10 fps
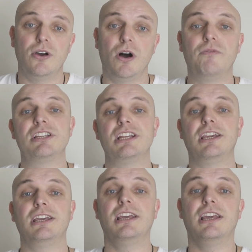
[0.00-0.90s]

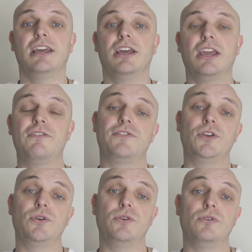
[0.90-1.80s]
Obviously, if
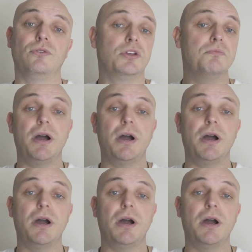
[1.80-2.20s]
you, you